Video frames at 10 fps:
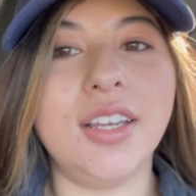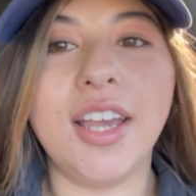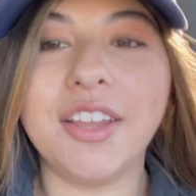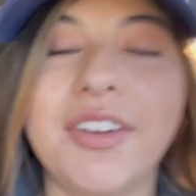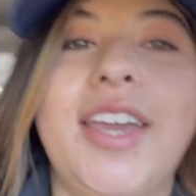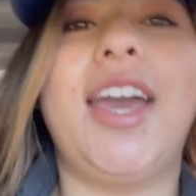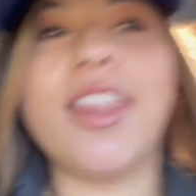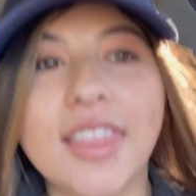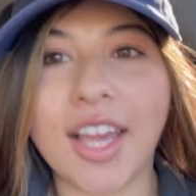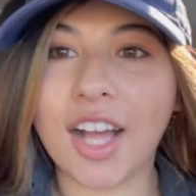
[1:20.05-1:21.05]
And if I
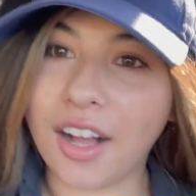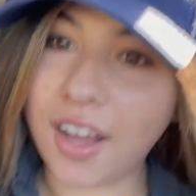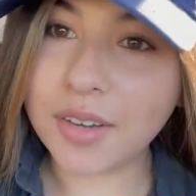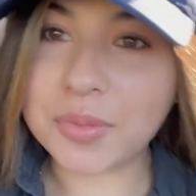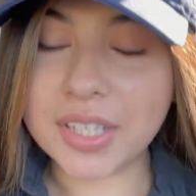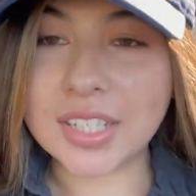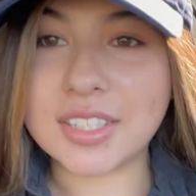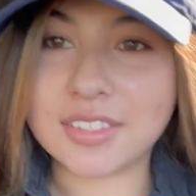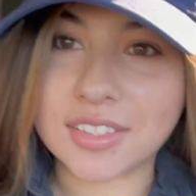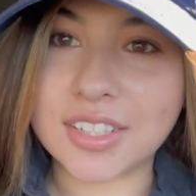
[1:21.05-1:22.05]
can, thank God,
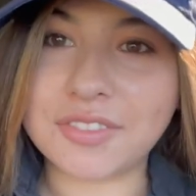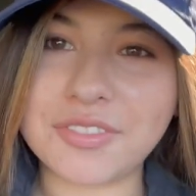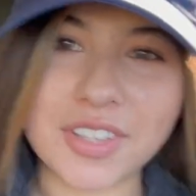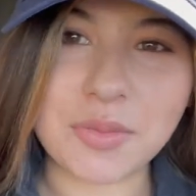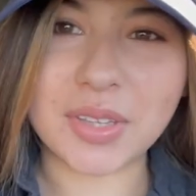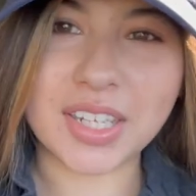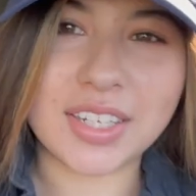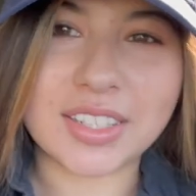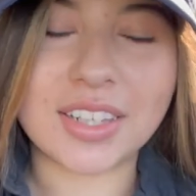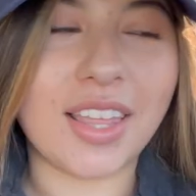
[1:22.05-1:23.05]
because it didn't fit me and
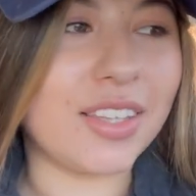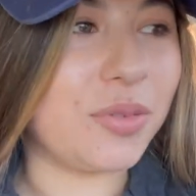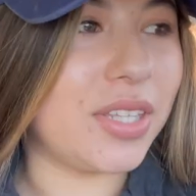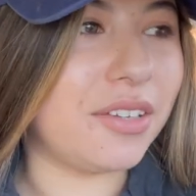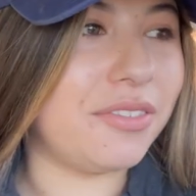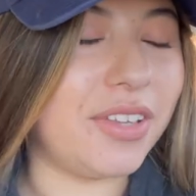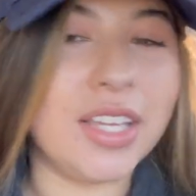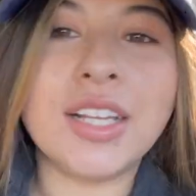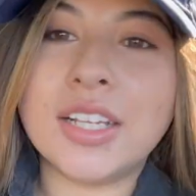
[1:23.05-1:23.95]
it didn't like the way that it fit.